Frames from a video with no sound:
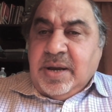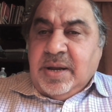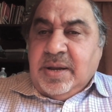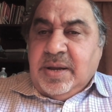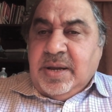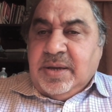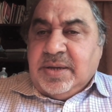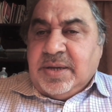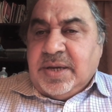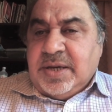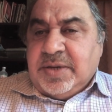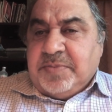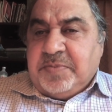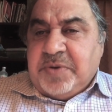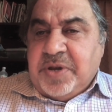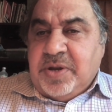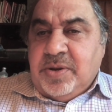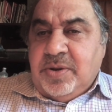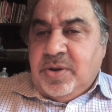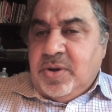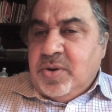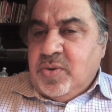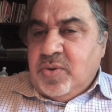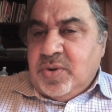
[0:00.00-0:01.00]
This has
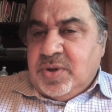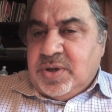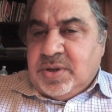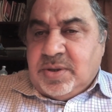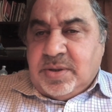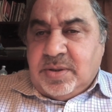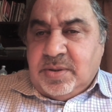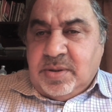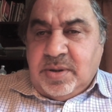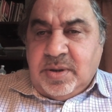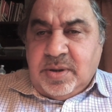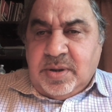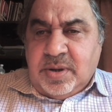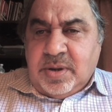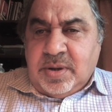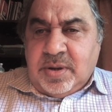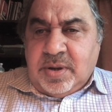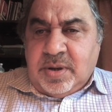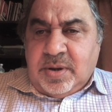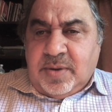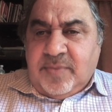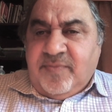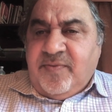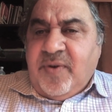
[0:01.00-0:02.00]
been used
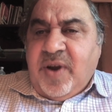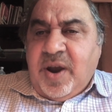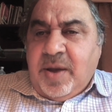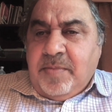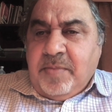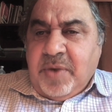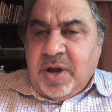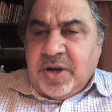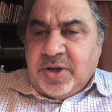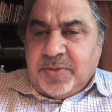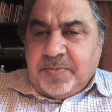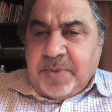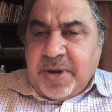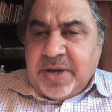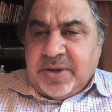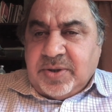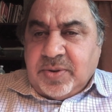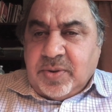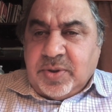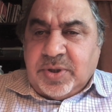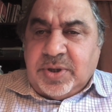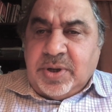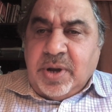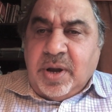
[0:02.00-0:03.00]
very much by
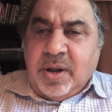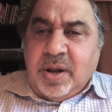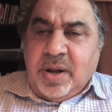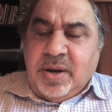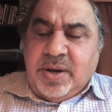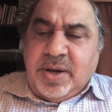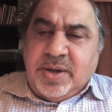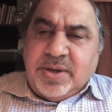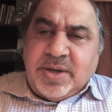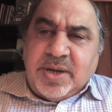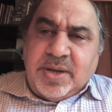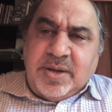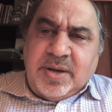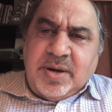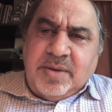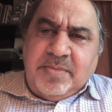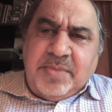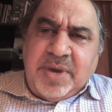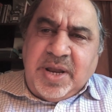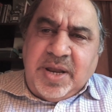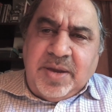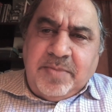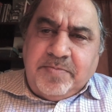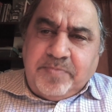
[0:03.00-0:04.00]
sociologists, and there are
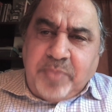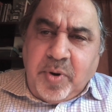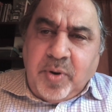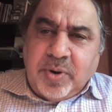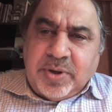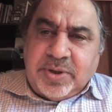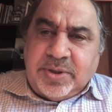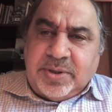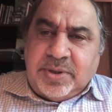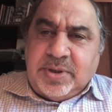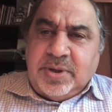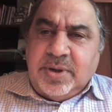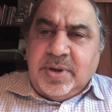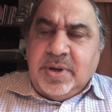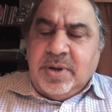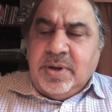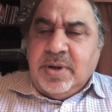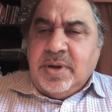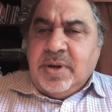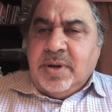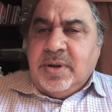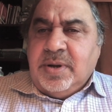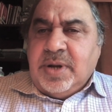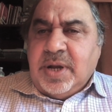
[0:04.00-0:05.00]
many books
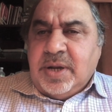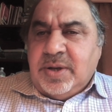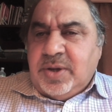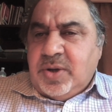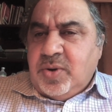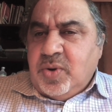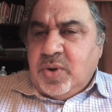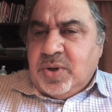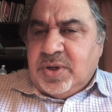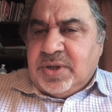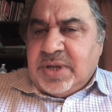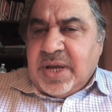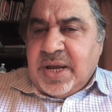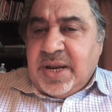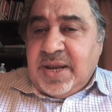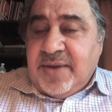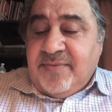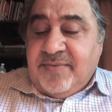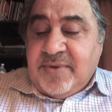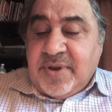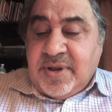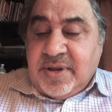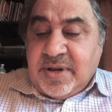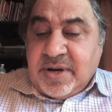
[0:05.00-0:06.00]
that use that
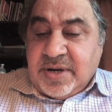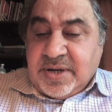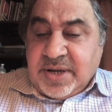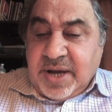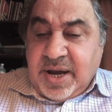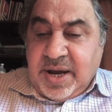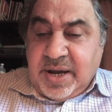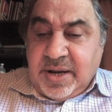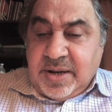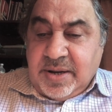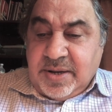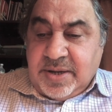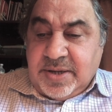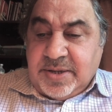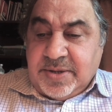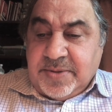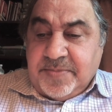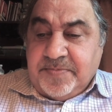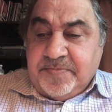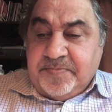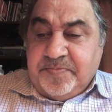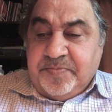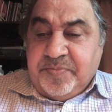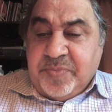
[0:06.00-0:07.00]
even in their titles.
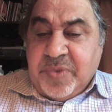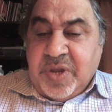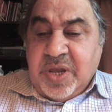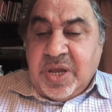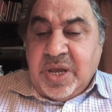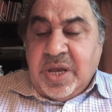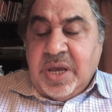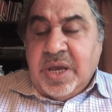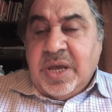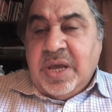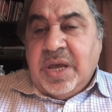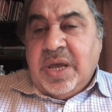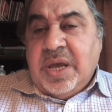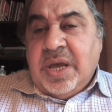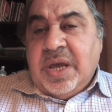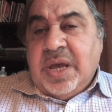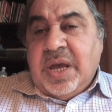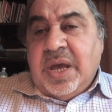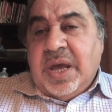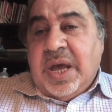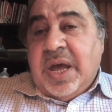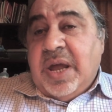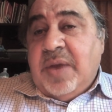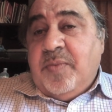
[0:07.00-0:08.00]

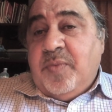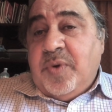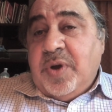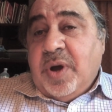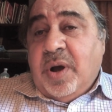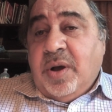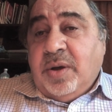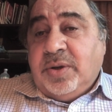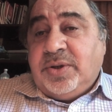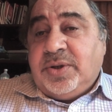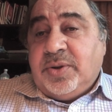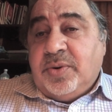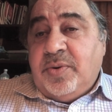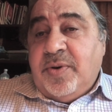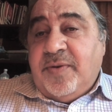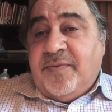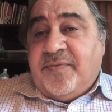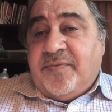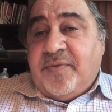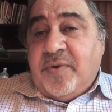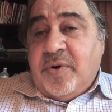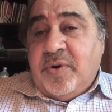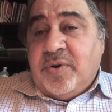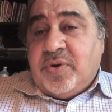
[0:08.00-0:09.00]
And we also
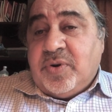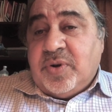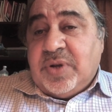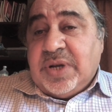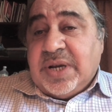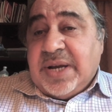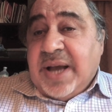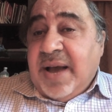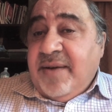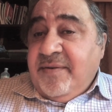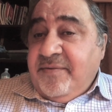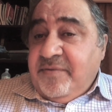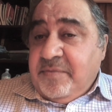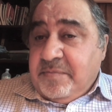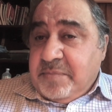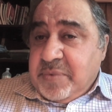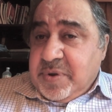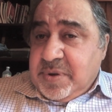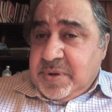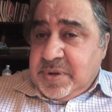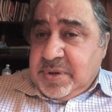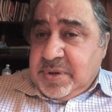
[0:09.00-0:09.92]
refer to the government,